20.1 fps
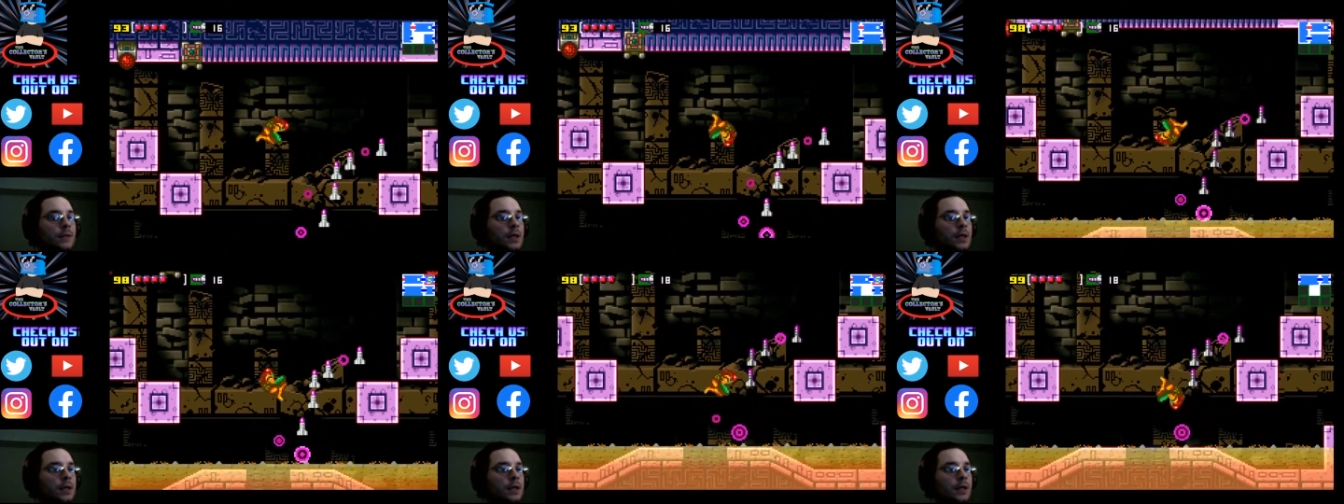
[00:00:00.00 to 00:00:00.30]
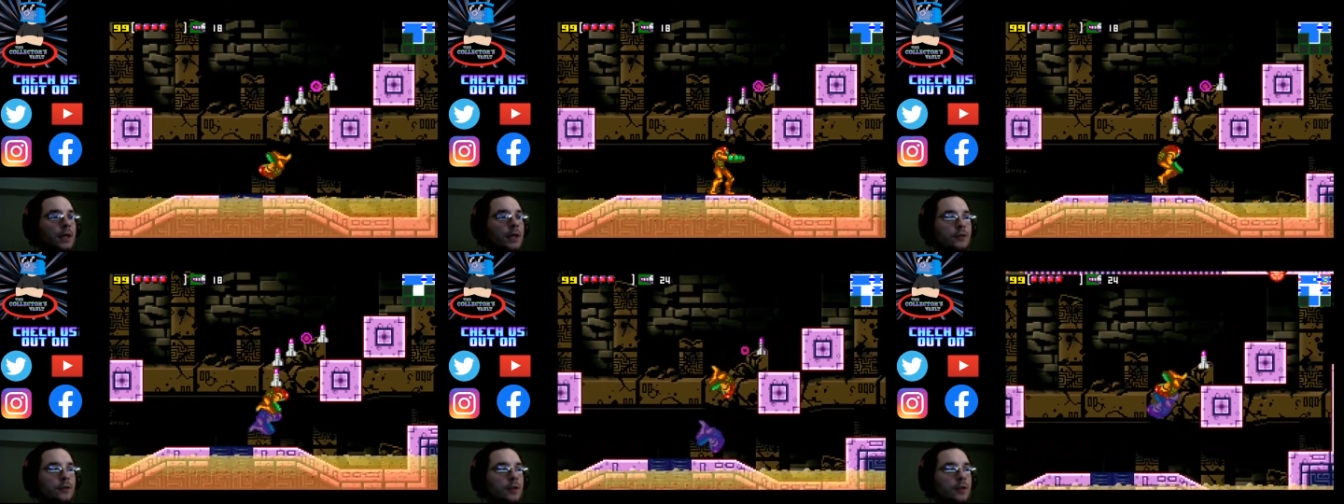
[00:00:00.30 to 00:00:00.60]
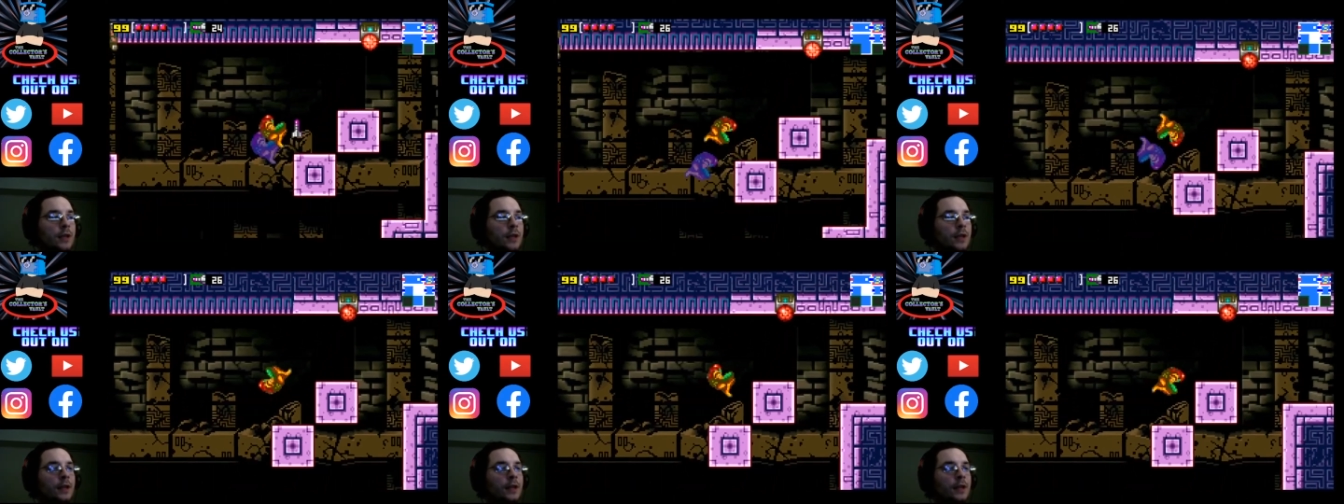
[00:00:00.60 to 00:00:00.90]
Yeah,
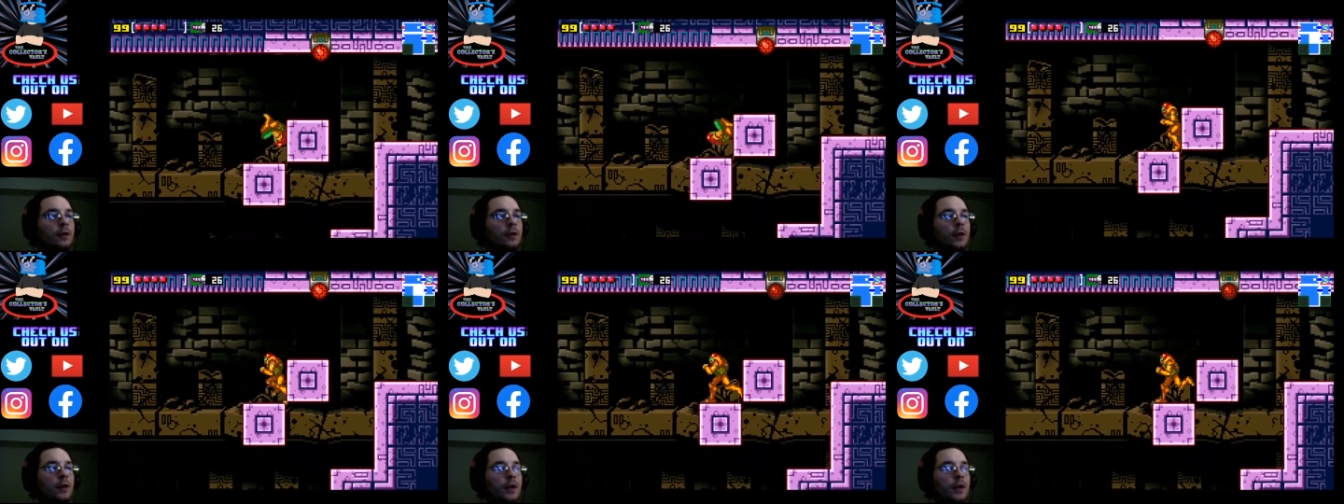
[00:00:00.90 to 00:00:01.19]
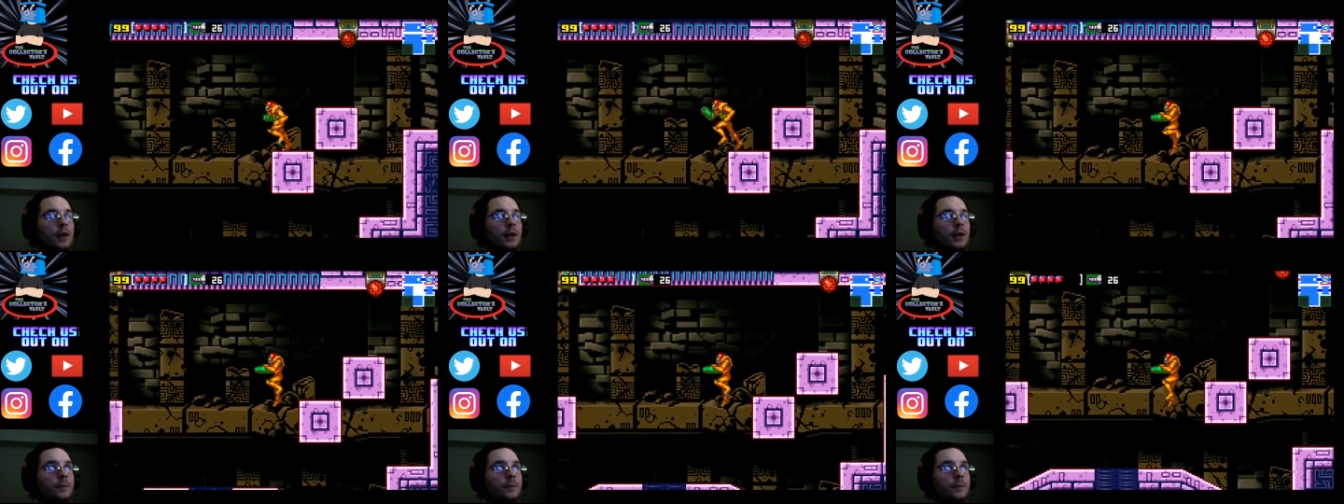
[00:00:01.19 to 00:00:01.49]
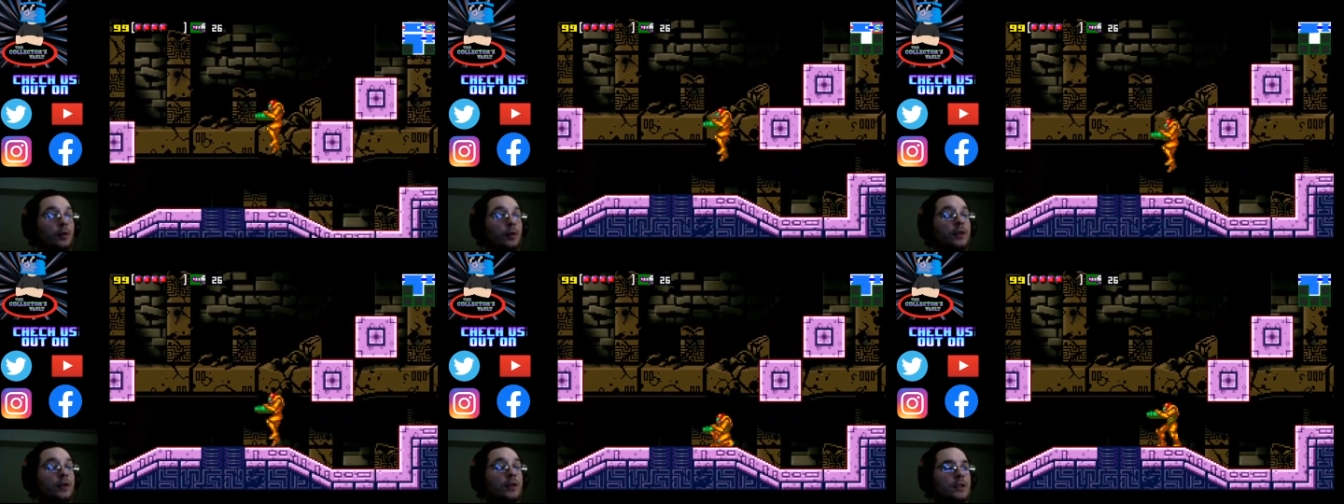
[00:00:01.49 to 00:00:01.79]
I think
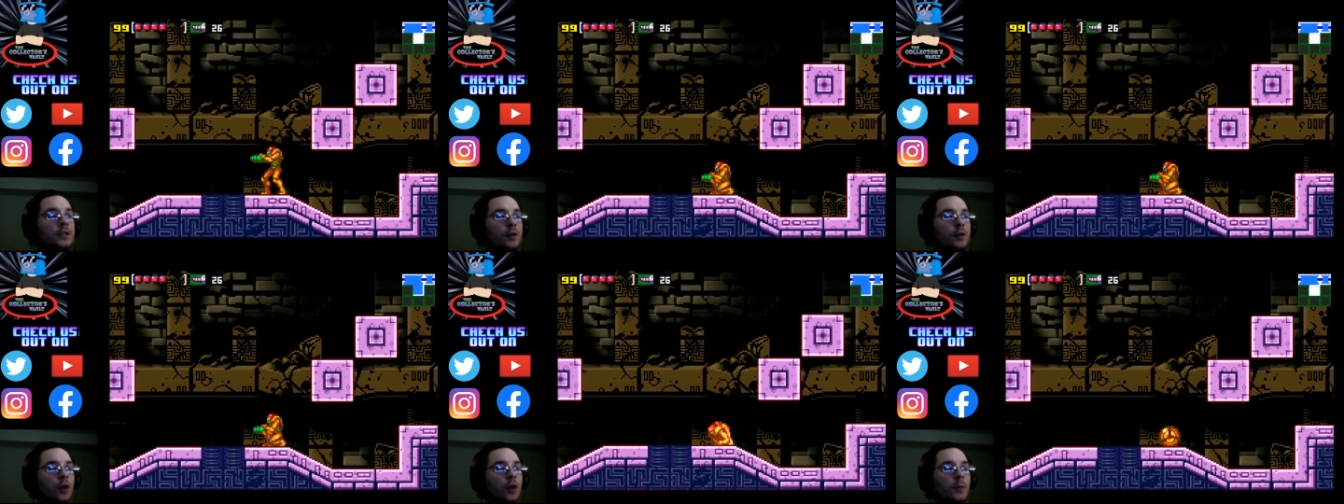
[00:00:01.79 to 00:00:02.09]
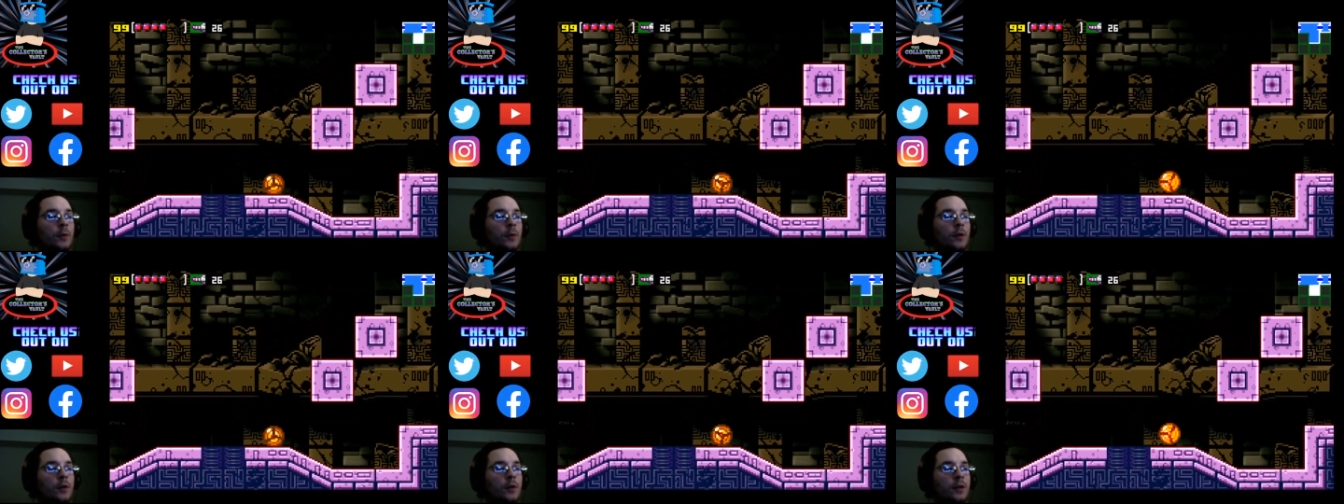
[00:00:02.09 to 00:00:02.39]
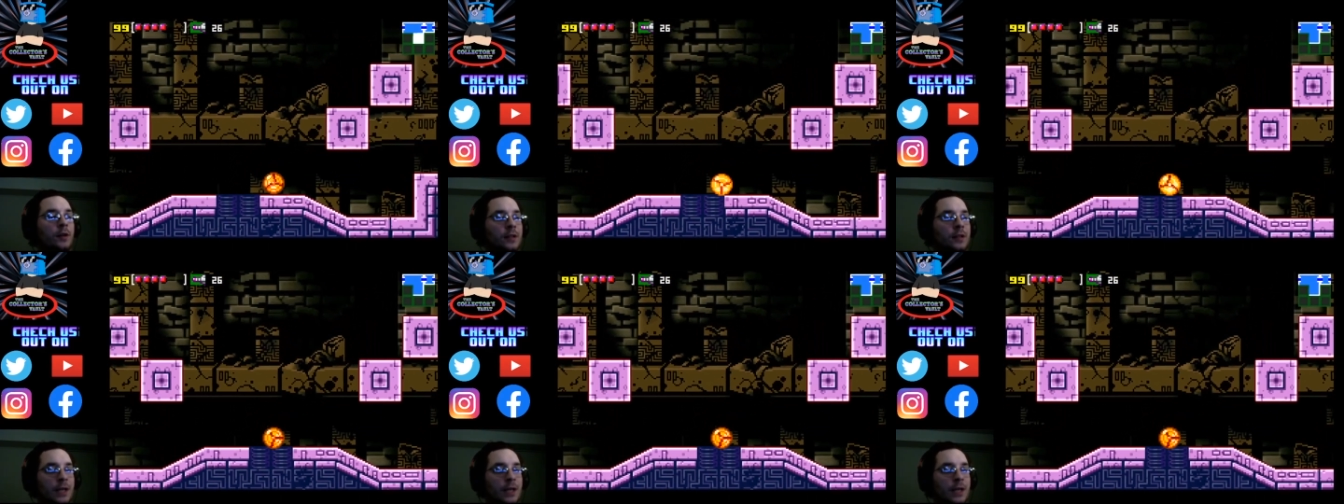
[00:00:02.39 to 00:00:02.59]
there actually is a hard mode to this.